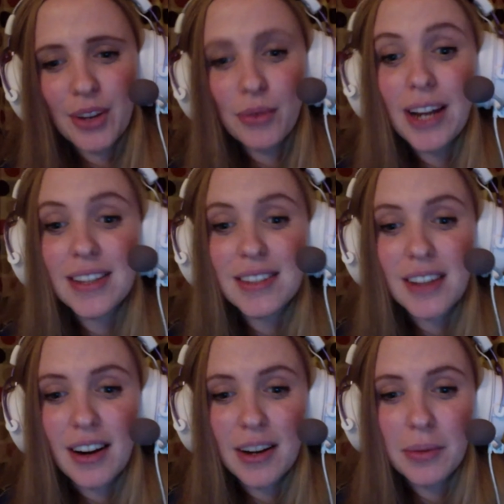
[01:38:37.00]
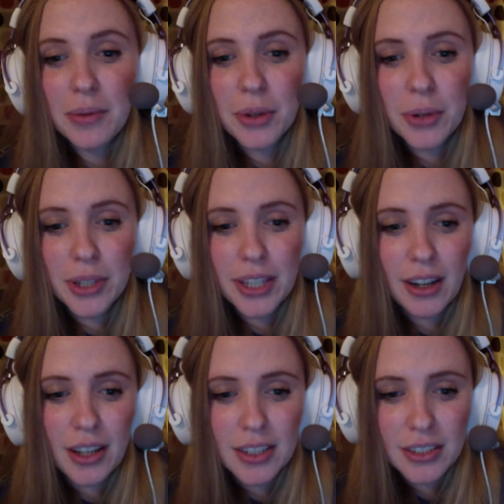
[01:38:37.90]
Right, sorry. We'll record that
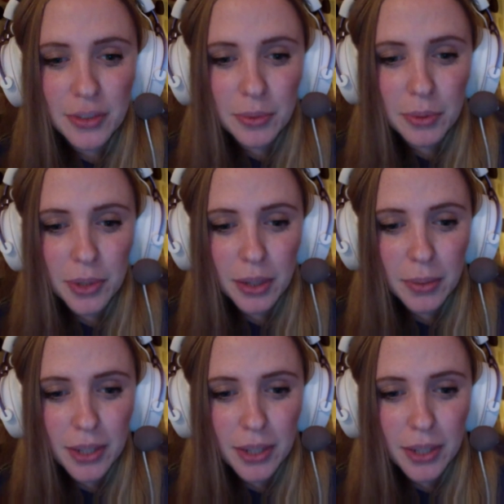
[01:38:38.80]
content for Pornhub later on.